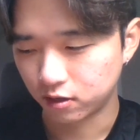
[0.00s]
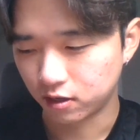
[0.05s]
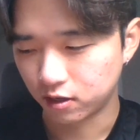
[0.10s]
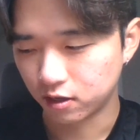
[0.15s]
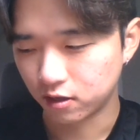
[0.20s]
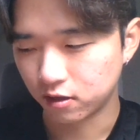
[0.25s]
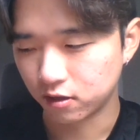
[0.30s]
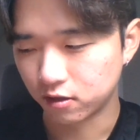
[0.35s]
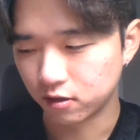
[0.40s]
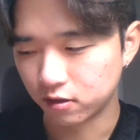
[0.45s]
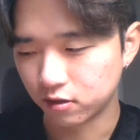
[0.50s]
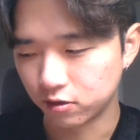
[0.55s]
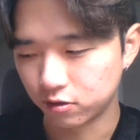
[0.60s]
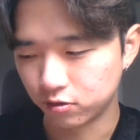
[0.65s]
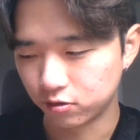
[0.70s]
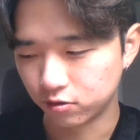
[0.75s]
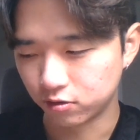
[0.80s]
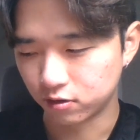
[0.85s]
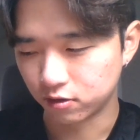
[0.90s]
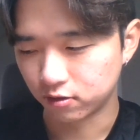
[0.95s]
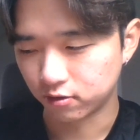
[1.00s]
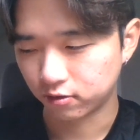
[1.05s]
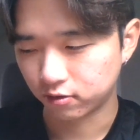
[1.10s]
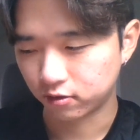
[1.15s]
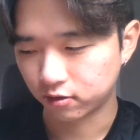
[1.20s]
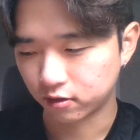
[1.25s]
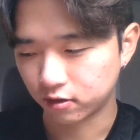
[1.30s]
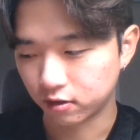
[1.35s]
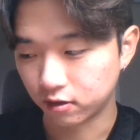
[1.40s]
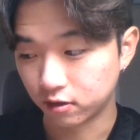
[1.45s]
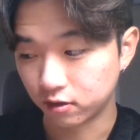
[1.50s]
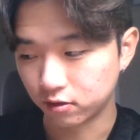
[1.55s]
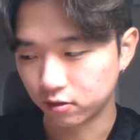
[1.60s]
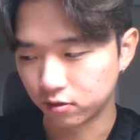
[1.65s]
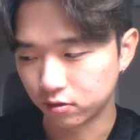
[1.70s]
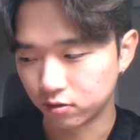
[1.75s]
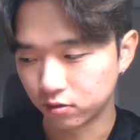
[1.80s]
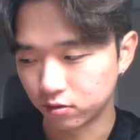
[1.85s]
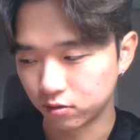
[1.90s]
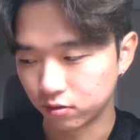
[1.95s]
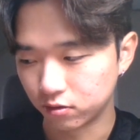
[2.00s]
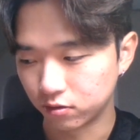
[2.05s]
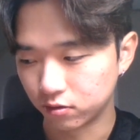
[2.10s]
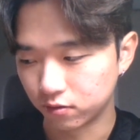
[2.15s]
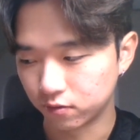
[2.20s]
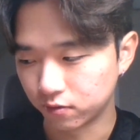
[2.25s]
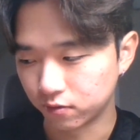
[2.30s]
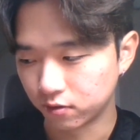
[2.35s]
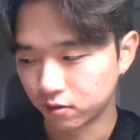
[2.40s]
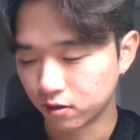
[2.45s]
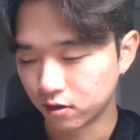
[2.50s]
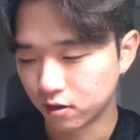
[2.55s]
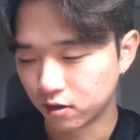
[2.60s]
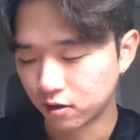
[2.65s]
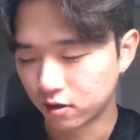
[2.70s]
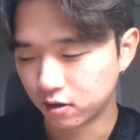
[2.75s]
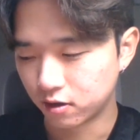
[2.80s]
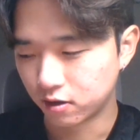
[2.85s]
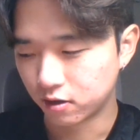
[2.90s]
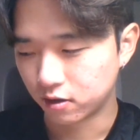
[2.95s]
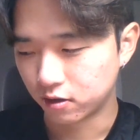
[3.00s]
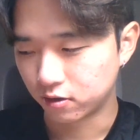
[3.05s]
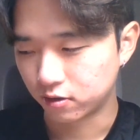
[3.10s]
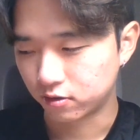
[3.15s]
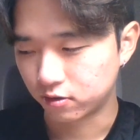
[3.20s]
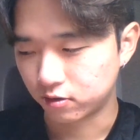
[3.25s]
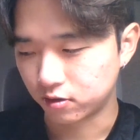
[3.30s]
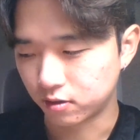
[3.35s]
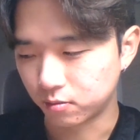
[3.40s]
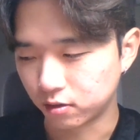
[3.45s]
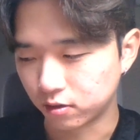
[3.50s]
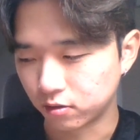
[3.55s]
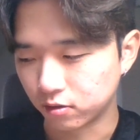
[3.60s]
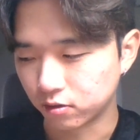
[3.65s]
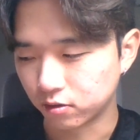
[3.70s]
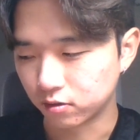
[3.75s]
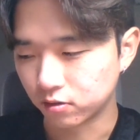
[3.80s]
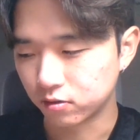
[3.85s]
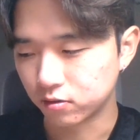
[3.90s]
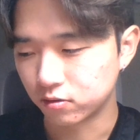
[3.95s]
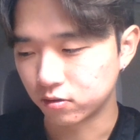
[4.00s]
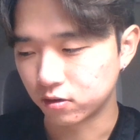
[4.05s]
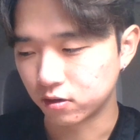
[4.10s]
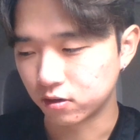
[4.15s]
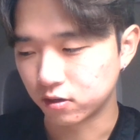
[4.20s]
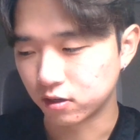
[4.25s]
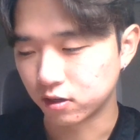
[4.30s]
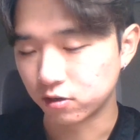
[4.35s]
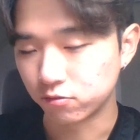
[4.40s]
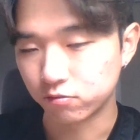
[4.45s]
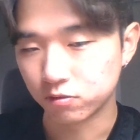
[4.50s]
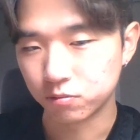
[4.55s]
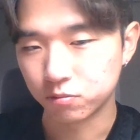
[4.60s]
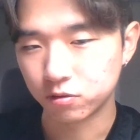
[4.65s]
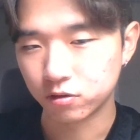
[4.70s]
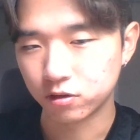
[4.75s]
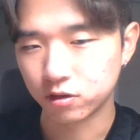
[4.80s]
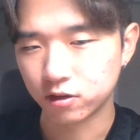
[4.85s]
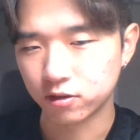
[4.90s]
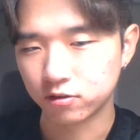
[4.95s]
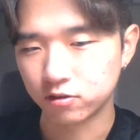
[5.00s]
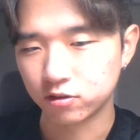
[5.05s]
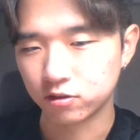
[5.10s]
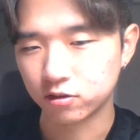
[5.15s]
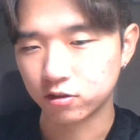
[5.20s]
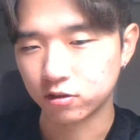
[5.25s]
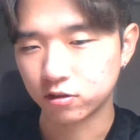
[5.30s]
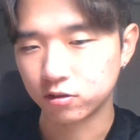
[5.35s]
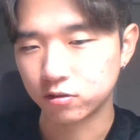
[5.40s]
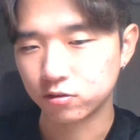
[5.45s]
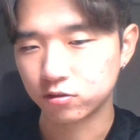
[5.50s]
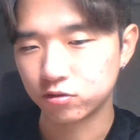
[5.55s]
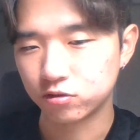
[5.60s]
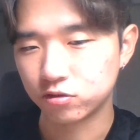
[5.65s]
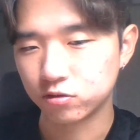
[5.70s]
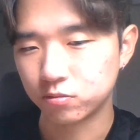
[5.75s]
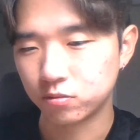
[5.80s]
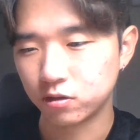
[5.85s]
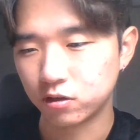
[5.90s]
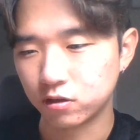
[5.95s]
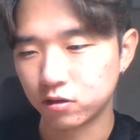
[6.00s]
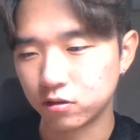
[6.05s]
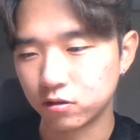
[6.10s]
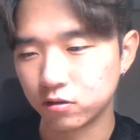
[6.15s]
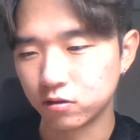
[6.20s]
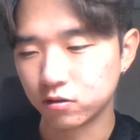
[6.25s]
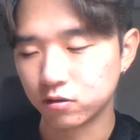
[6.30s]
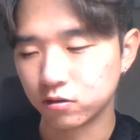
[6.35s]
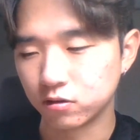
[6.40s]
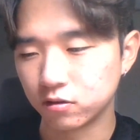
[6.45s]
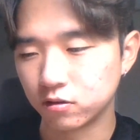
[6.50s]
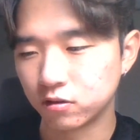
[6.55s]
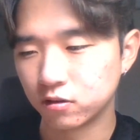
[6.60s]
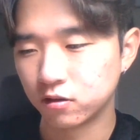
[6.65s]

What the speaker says: into this kind of semiconductor. And I remember that silicon should be the